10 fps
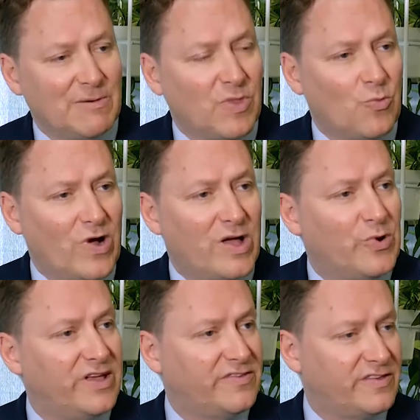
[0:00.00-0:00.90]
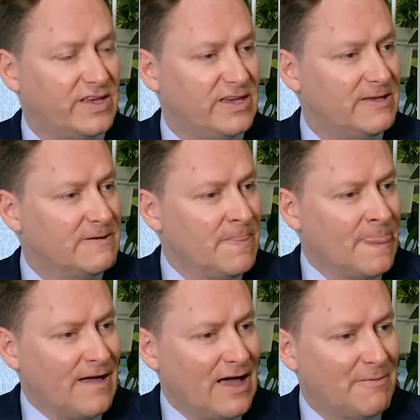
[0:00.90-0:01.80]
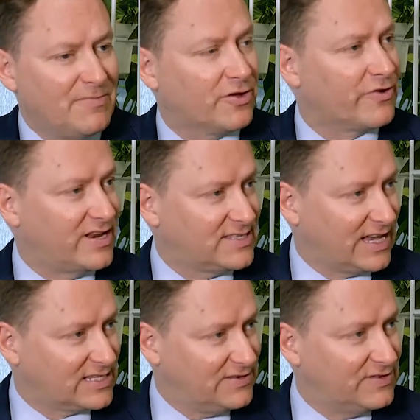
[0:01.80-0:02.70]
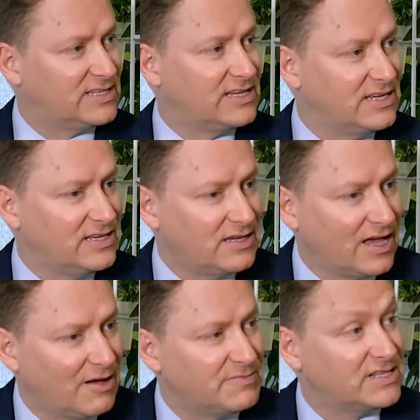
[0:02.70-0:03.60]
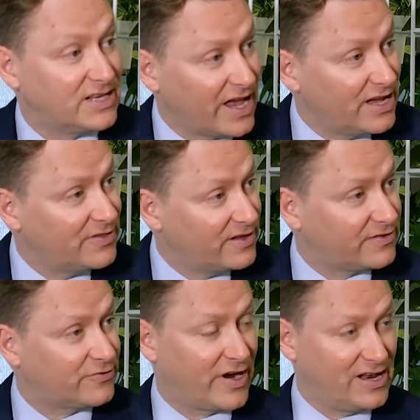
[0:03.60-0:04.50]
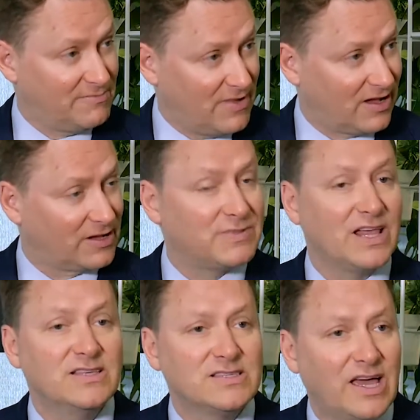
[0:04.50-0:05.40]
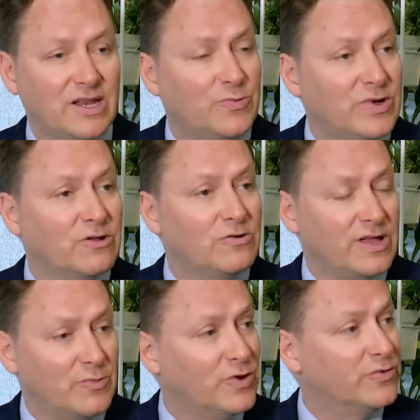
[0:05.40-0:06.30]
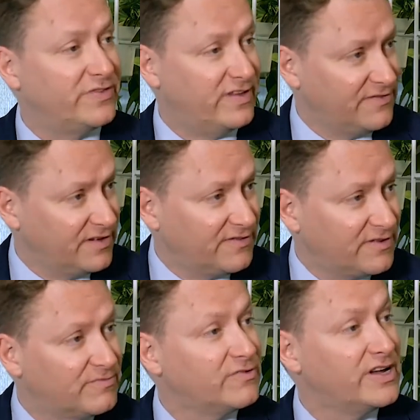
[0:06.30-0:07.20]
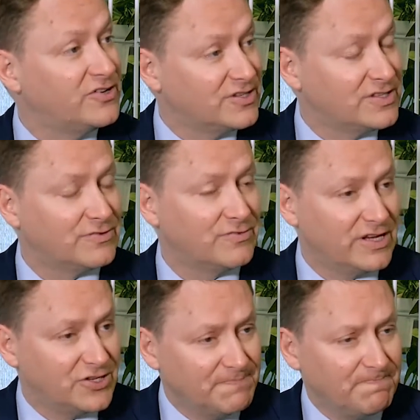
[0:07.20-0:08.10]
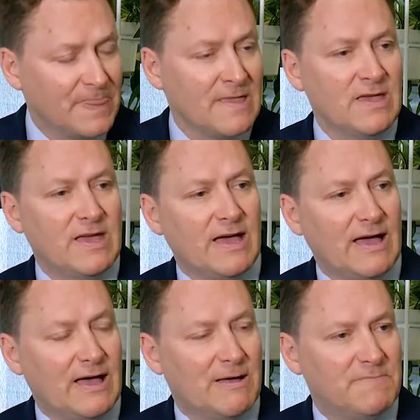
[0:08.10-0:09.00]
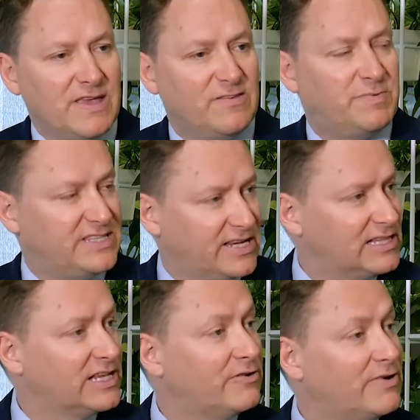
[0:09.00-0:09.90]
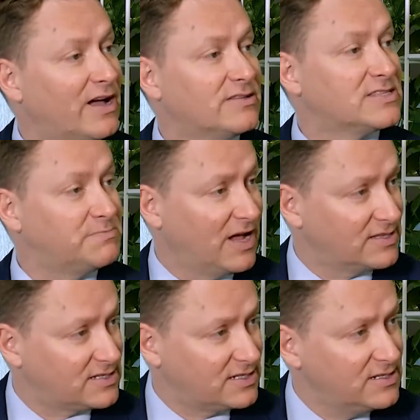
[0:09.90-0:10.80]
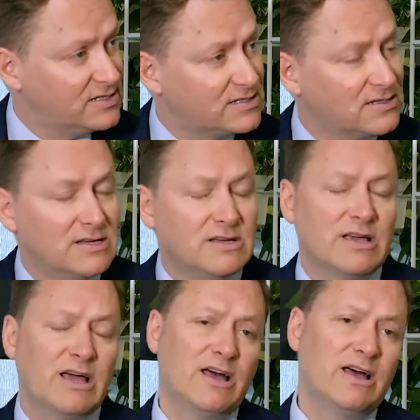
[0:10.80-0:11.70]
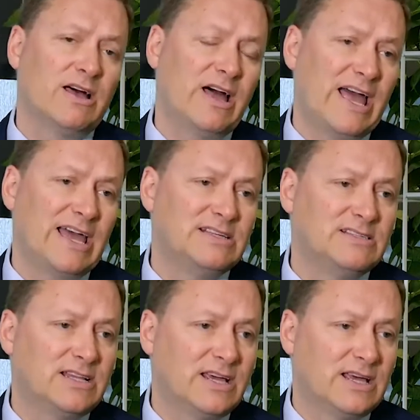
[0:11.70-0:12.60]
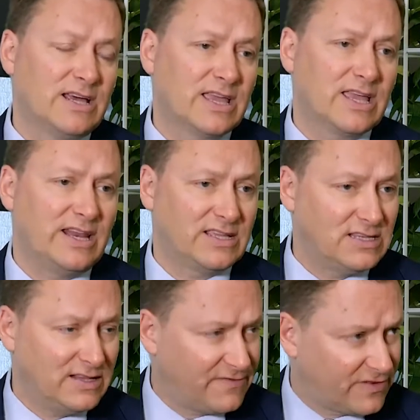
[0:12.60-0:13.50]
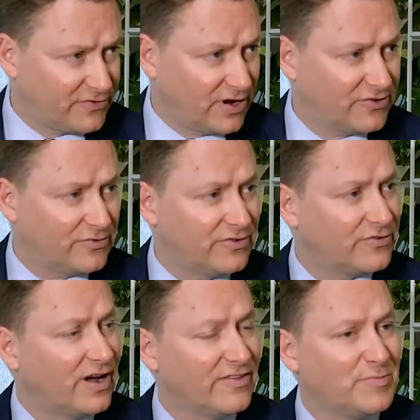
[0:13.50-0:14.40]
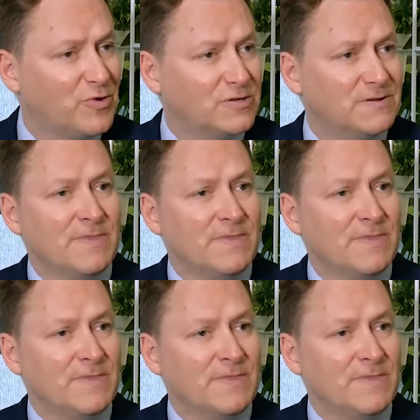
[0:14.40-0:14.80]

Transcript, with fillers: Um, where we see um, the greatest activity um, today in the Australian marketplace, and it will, it will differ from region to region, um, is particularly around smart cities uh, and uh, connected infrastructure and transport.